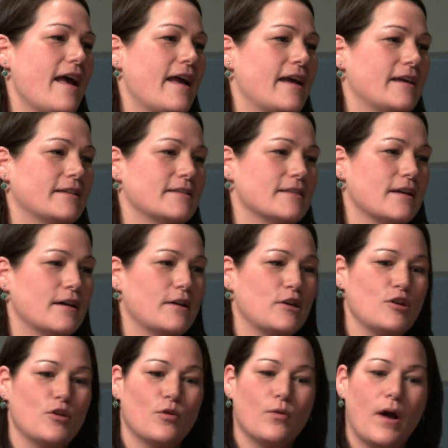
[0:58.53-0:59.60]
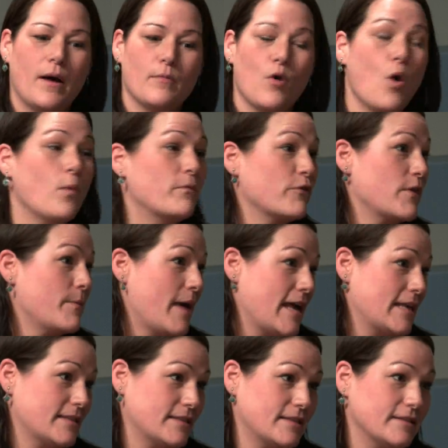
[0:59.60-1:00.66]
and hope for the
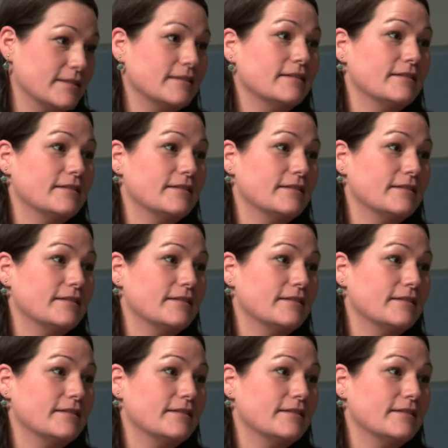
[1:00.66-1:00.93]
best.